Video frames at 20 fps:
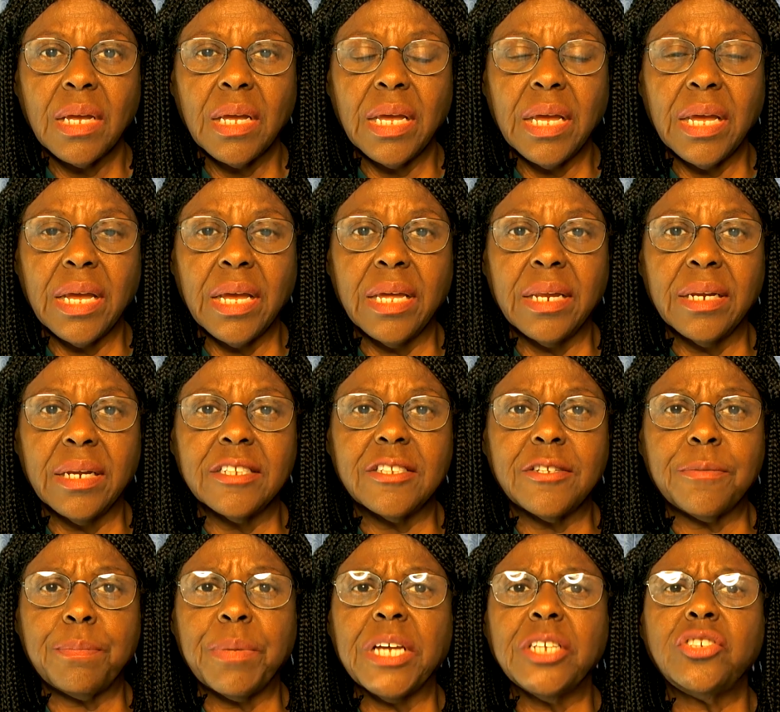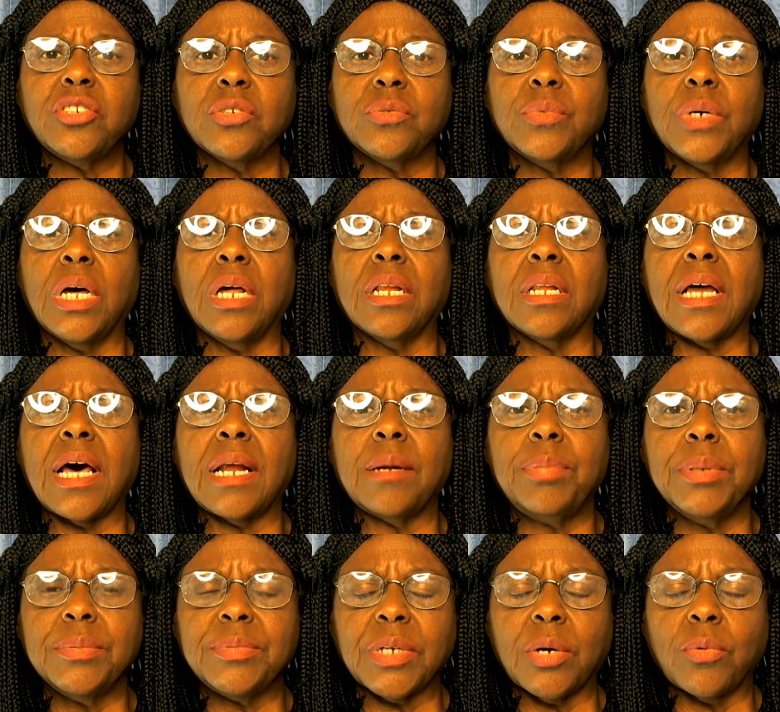and especially a lot of
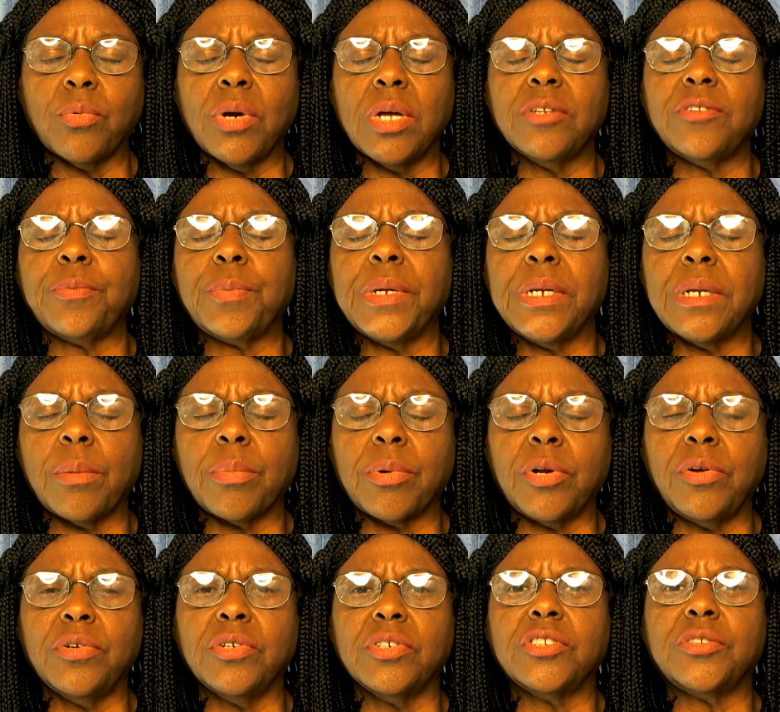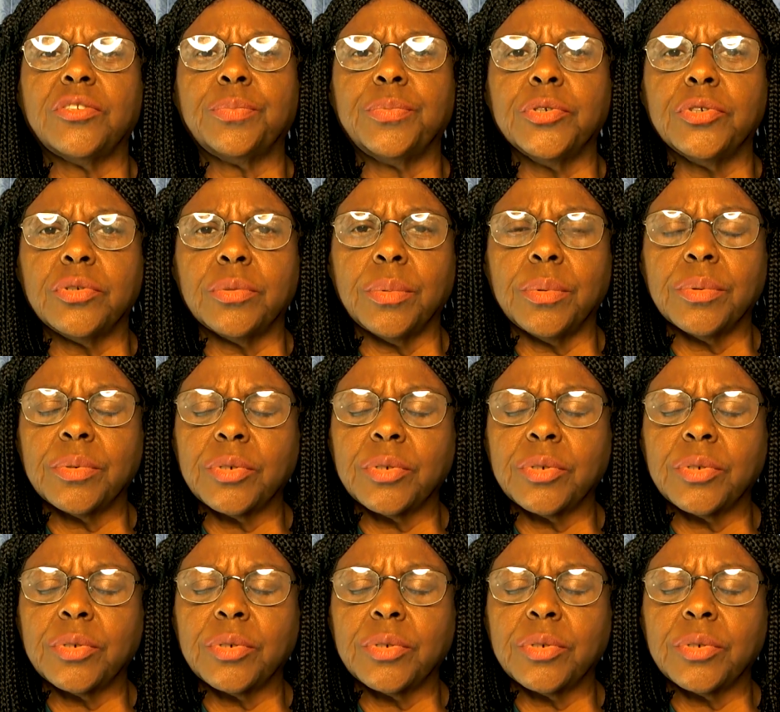people say, well, I'm spitting up clear sputum,